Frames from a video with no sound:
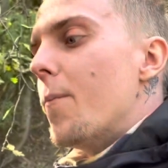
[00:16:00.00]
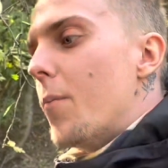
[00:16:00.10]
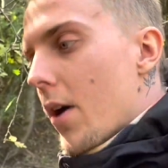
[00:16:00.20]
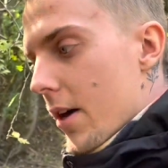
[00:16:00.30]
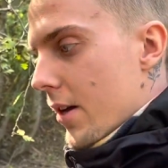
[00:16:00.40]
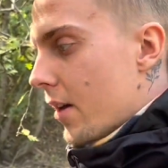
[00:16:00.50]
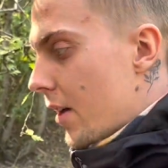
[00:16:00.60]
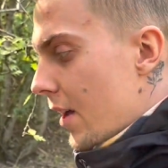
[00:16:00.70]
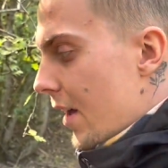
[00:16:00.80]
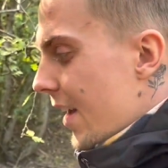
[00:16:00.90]
but
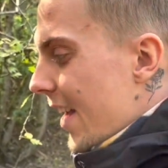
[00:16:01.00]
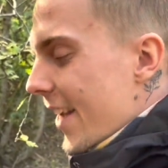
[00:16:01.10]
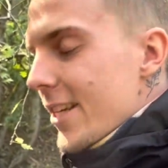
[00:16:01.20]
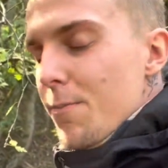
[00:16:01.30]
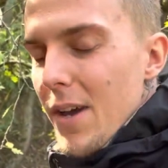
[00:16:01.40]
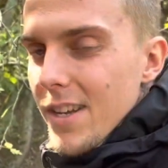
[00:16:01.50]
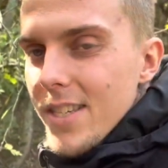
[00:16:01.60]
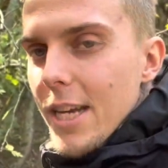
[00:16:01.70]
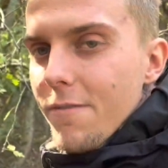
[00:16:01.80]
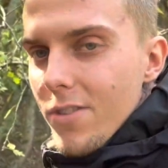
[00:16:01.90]
it's better
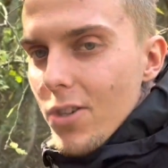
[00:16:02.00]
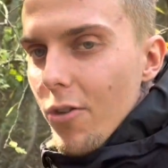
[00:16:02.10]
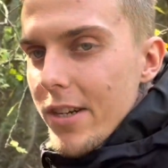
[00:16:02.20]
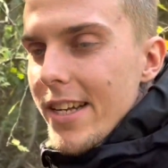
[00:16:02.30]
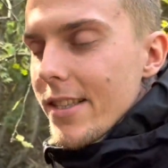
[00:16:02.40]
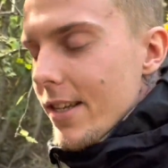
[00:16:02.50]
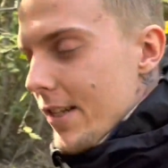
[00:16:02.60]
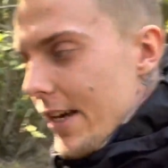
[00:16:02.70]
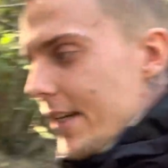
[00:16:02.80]
safe than sorry at the end of the day.